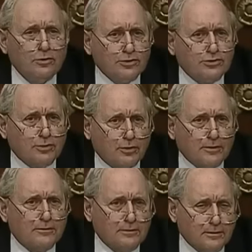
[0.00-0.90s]
went short,
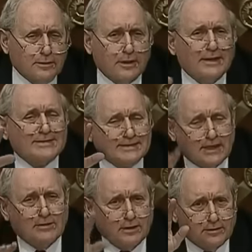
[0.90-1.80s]
okay, and
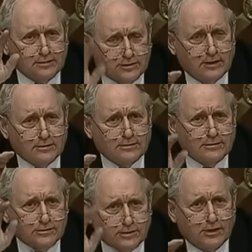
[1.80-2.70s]
stay and intended to
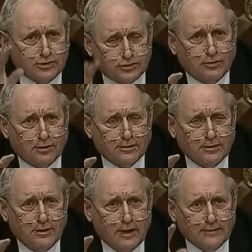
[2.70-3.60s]
stay short
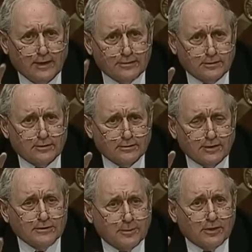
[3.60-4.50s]
on that deal.
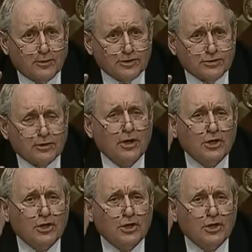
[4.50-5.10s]
That's my question.